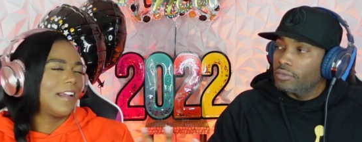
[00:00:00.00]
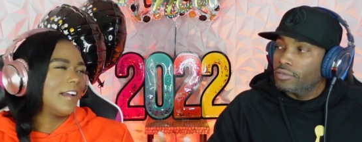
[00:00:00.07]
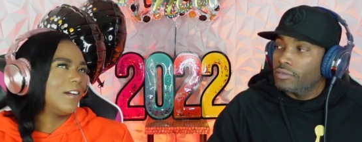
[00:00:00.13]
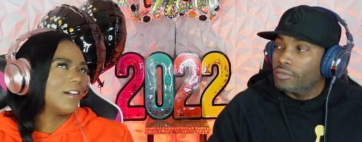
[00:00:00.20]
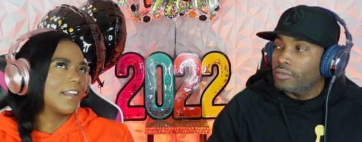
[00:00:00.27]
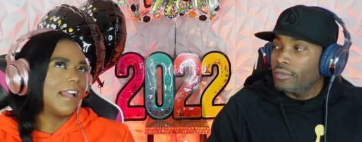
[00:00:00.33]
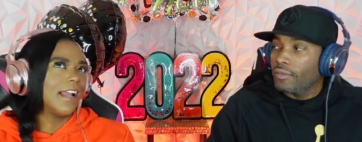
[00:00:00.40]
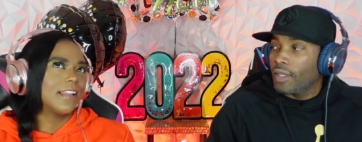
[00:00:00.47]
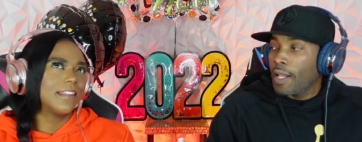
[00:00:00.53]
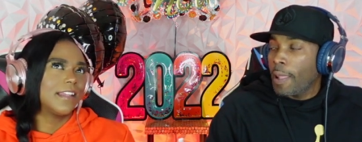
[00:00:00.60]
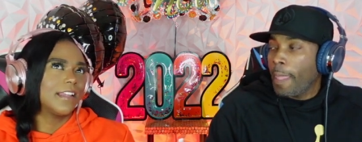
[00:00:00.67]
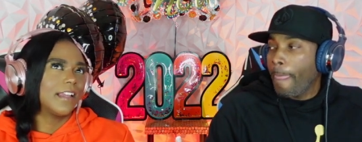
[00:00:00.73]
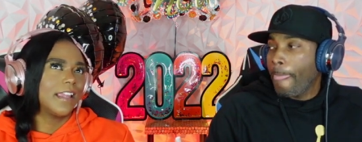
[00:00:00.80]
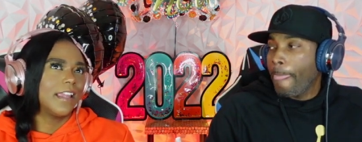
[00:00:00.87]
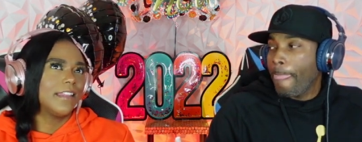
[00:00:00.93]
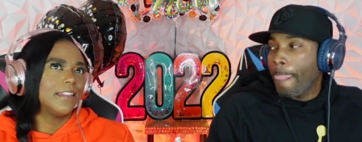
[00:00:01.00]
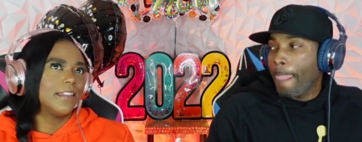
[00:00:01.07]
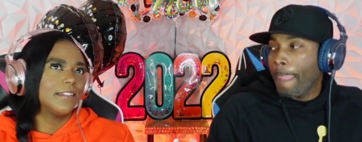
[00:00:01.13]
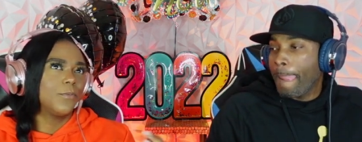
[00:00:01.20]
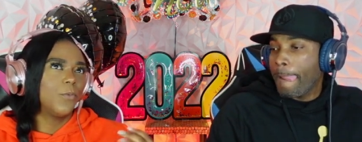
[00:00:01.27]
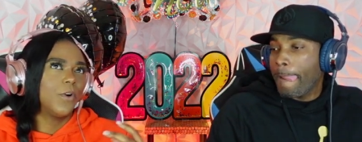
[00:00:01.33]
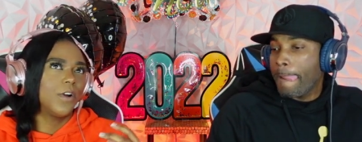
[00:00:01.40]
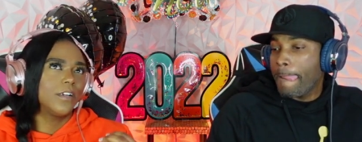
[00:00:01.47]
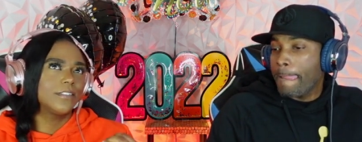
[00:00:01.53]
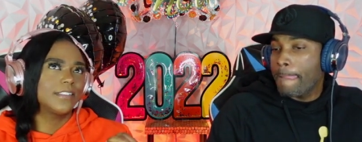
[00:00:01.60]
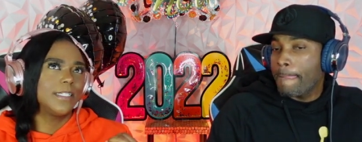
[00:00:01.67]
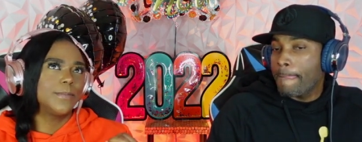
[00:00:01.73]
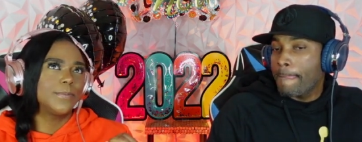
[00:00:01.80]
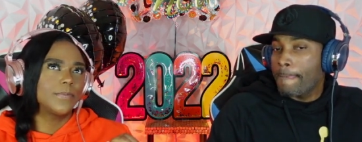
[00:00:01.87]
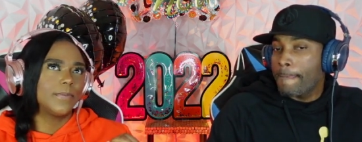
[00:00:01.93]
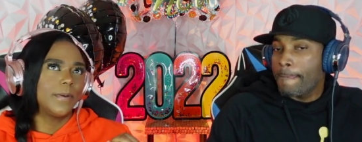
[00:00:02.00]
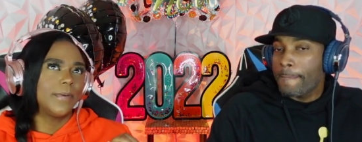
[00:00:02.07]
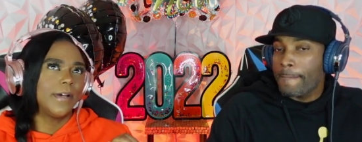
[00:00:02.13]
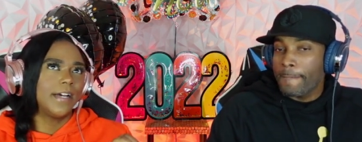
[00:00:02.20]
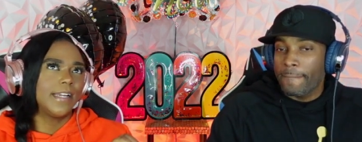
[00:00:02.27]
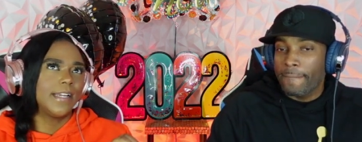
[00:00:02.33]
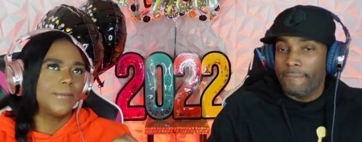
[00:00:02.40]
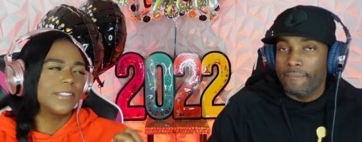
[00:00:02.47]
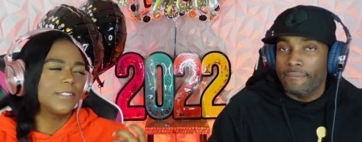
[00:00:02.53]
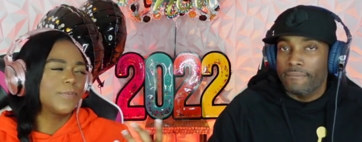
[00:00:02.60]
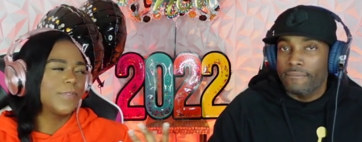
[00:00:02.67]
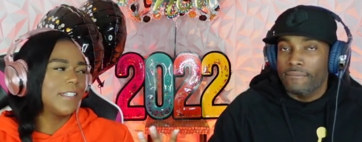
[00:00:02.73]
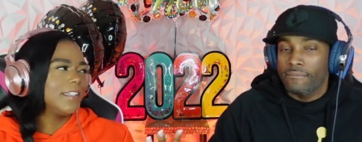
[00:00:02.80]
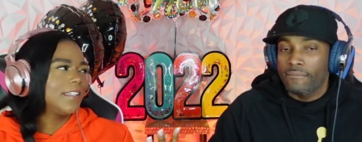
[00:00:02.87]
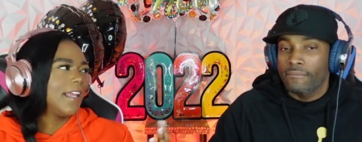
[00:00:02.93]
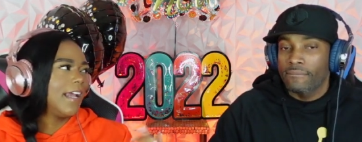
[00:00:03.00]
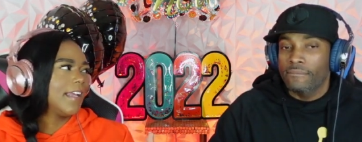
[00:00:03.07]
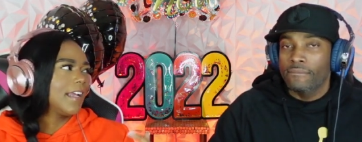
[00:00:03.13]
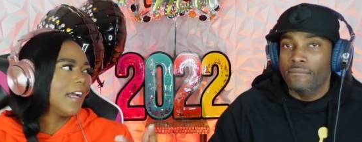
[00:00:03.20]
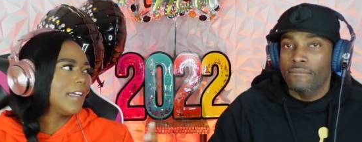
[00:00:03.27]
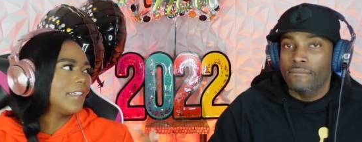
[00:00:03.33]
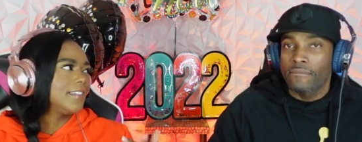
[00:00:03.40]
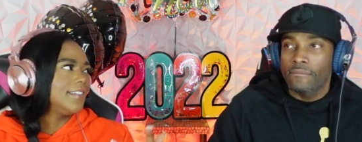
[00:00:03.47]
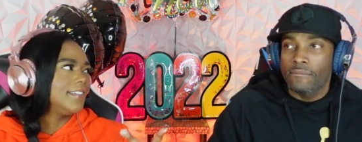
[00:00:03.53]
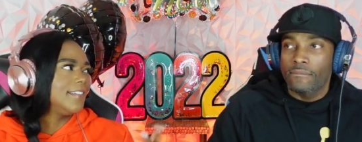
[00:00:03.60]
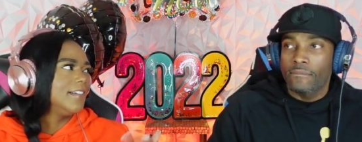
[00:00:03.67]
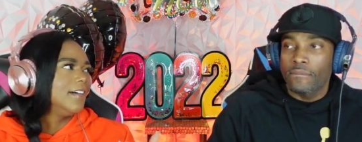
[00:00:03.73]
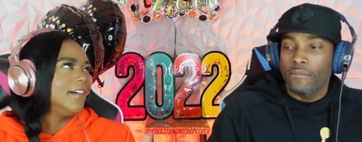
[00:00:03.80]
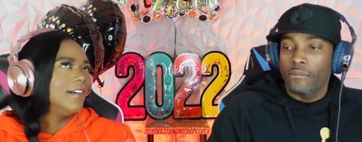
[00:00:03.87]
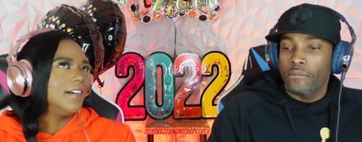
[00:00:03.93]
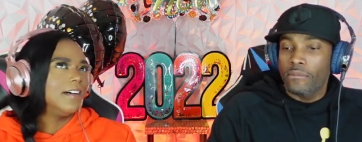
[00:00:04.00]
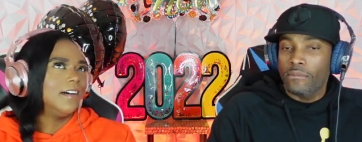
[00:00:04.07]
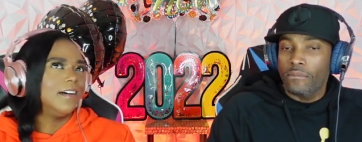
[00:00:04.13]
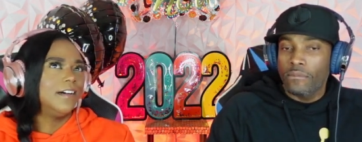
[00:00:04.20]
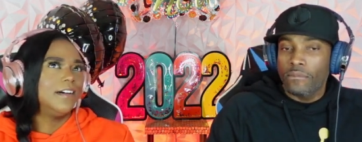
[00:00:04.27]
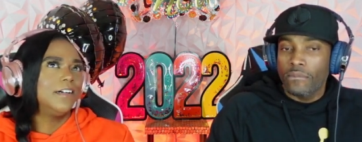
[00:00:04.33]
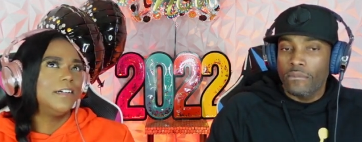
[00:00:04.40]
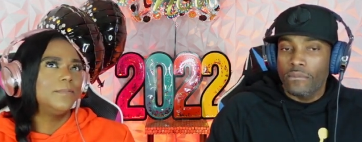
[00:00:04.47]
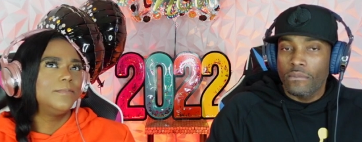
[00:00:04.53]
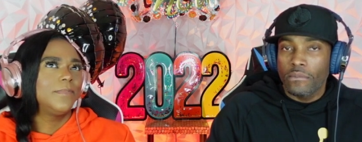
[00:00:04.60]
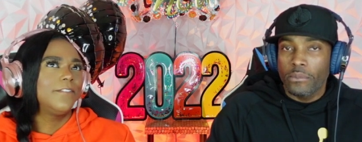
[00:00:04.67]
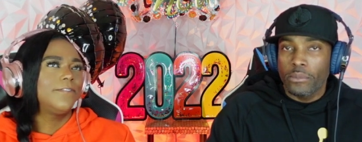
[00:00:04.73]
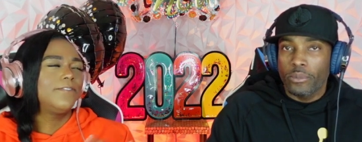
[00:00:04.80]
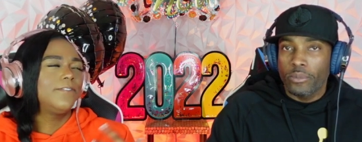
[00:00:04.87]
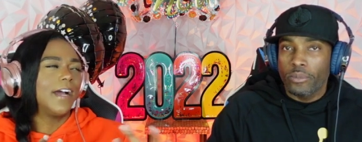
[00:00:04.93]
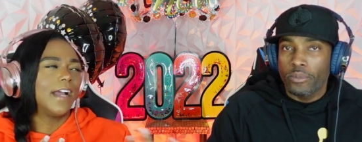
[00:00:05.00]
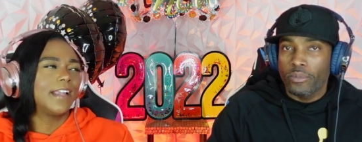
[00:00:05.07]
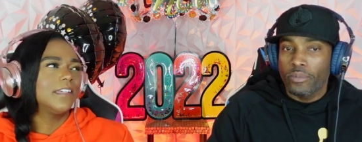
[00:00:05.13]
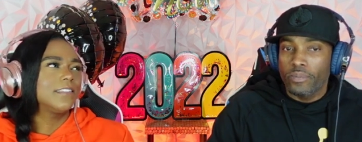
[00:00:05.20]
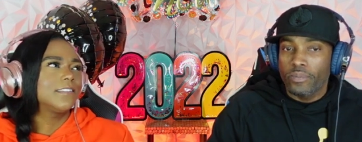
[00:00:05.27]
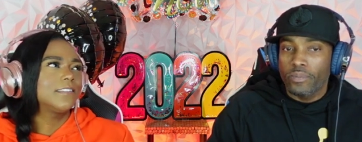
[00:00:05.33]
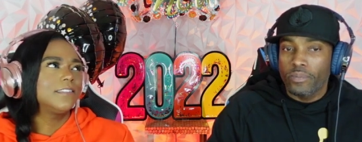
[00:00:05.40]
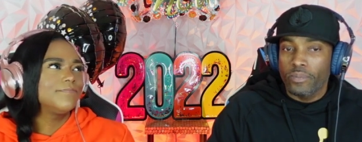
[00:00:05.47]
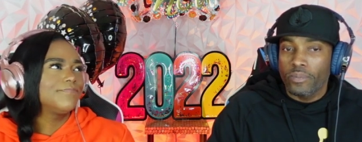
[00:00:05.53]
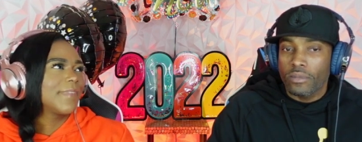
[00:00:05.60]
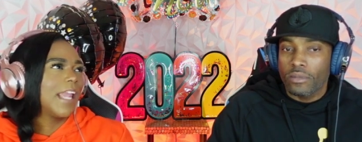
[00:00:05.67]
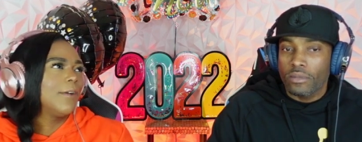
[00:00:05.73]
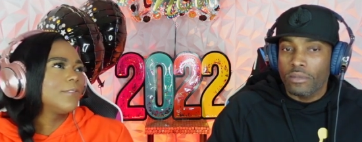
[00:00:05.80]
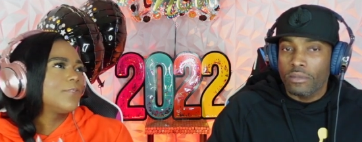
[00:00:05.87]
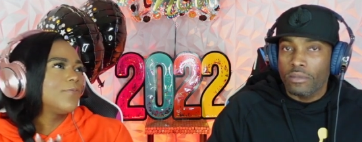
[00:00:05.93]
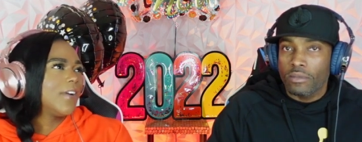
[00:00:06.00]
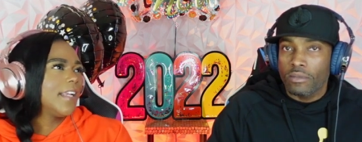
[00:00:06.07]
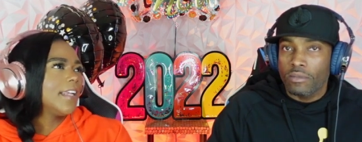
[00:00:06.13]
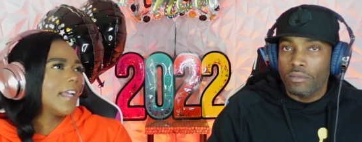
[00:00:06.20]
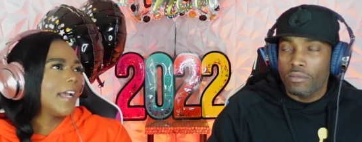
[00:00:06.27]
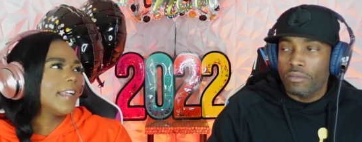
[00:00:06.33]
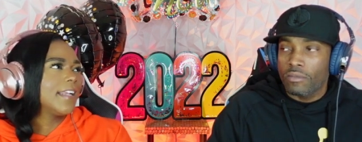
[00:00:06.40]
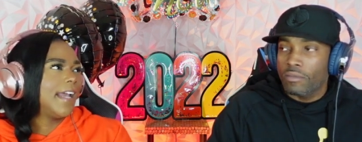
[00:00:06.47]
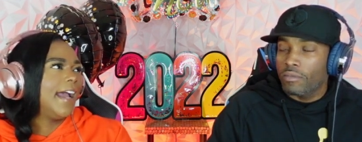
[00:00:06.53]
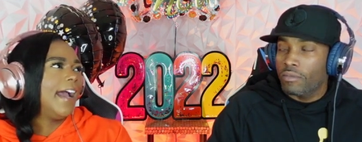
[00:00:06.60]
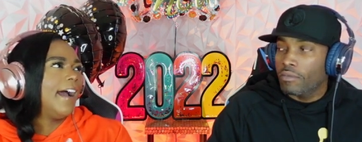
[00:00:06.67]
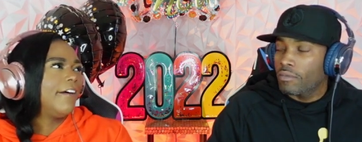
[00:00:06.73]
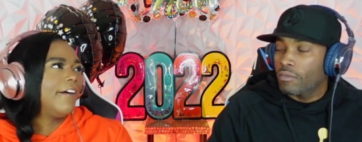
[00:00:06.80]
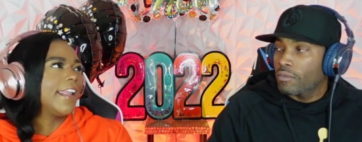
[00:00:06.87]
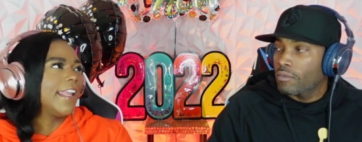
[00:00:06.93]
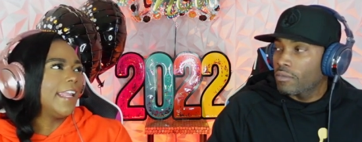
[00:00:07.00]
Speaker 1: God, I think I can't. The, the word slips my mind. It was really like kind of um, I guess it was funny kind of how he